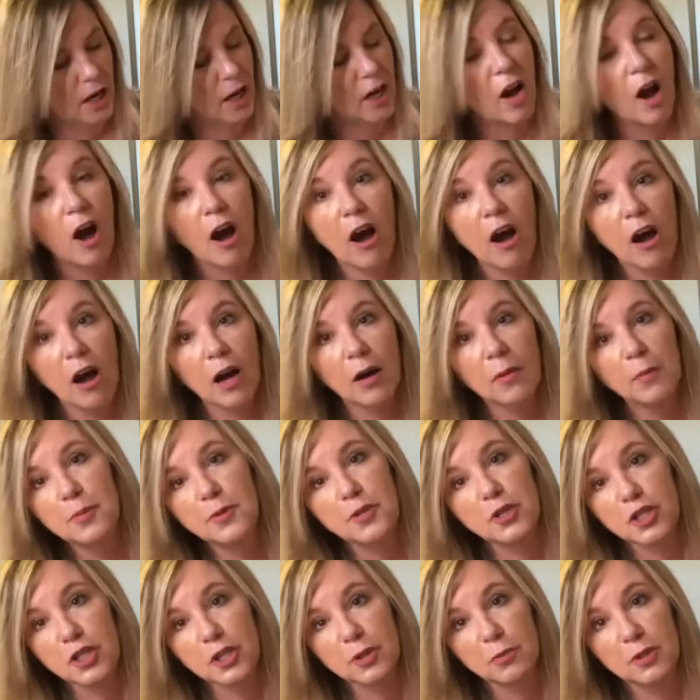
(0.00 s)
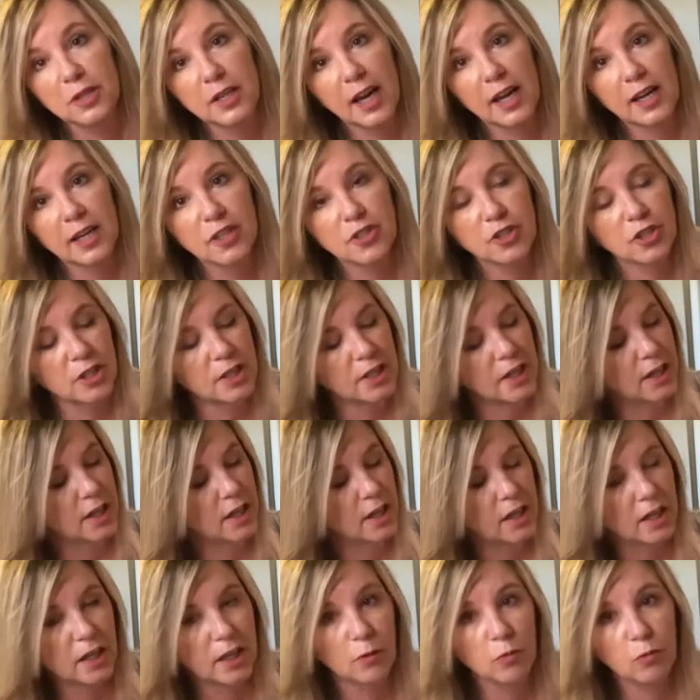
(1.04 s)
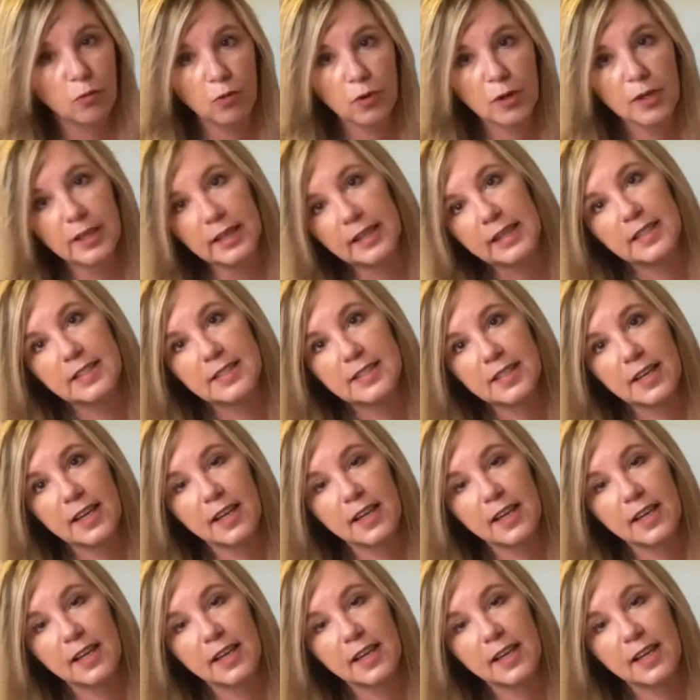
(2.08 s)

cob, she would actually cut it once